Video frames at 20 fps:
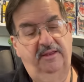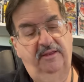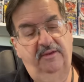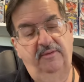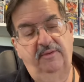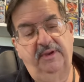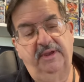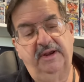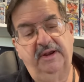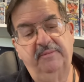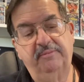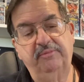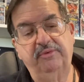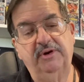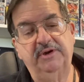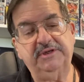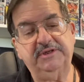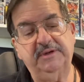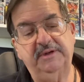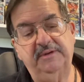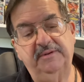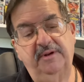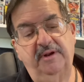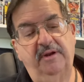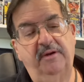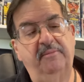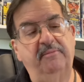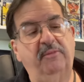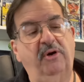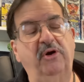We got a Prison
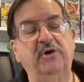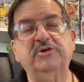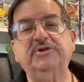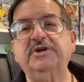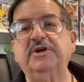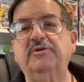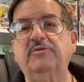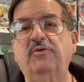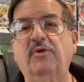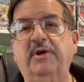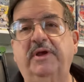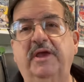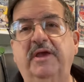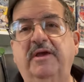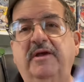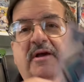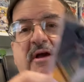Emergent rookie